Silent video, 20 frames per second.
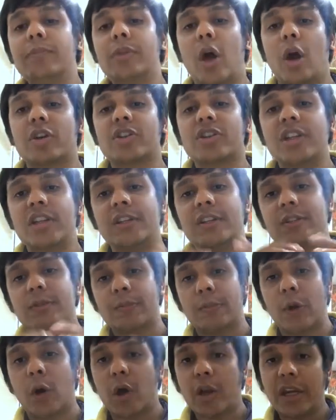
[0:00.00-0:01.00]
blockchain is
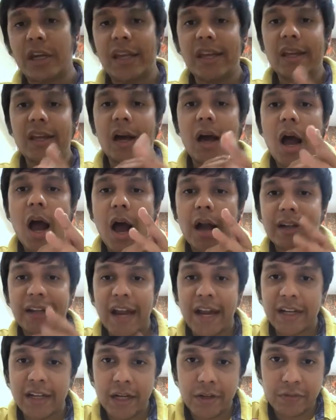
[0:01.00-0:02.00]
purely
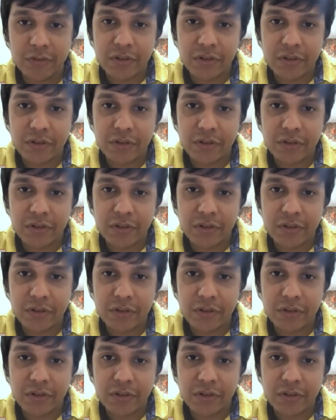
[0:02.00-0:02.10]
data